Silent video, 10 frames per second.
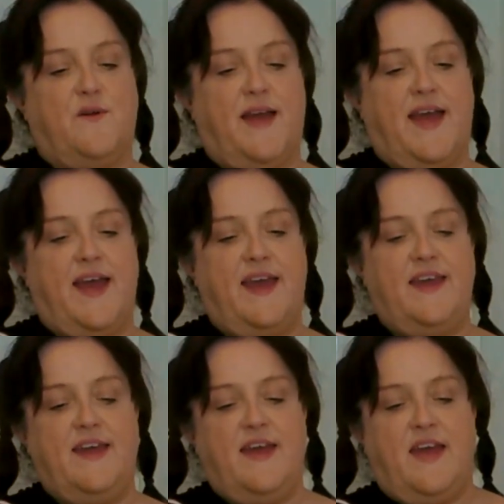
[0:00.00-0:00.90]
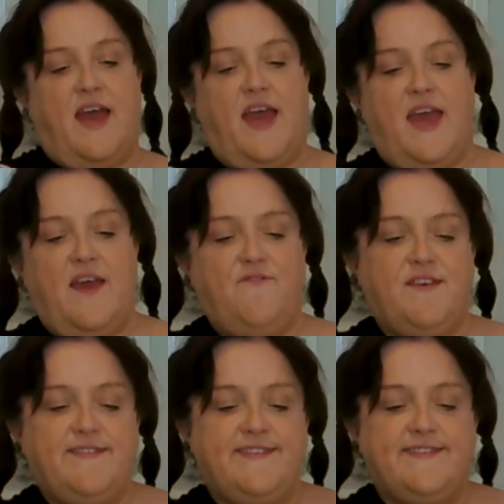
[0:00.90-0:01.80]
Okay. If
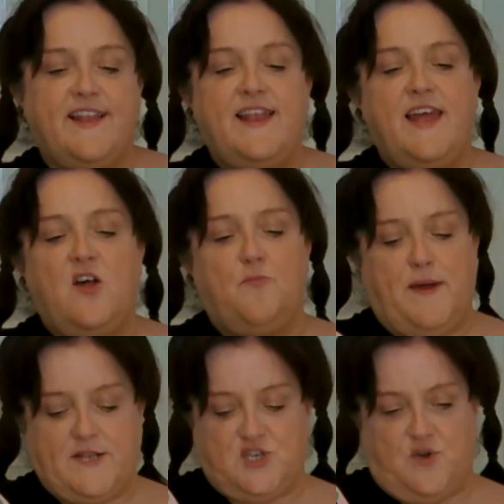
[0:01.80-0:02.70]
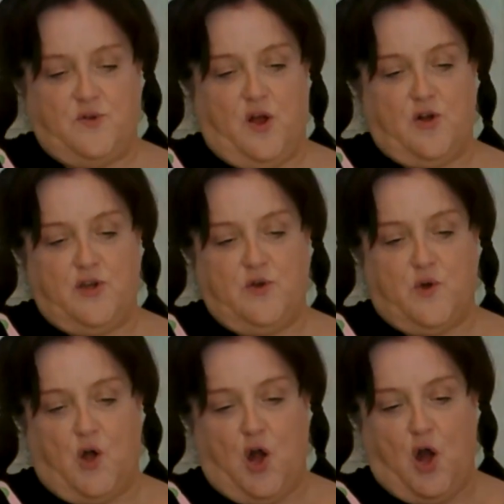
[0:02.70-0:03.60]
this is a little bit too long, you
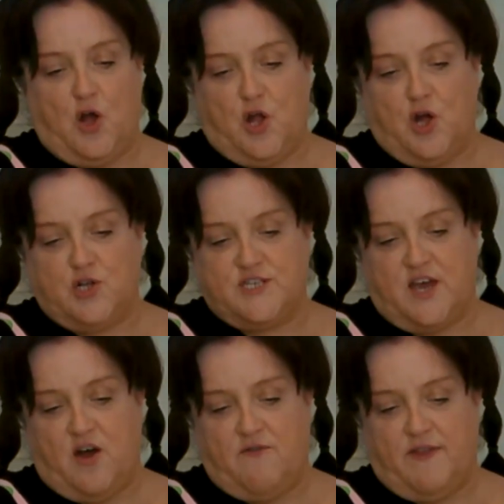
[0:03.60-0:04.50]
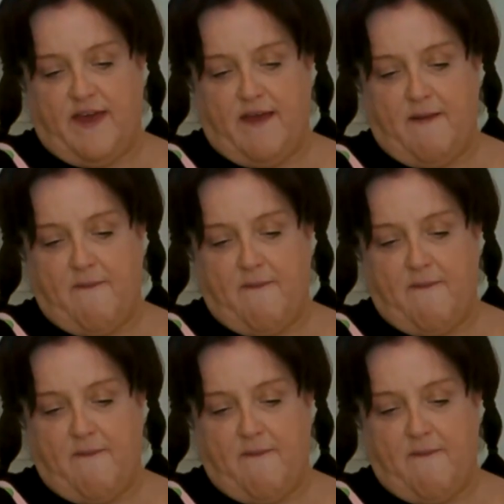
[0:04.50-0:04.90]
can cut it off there.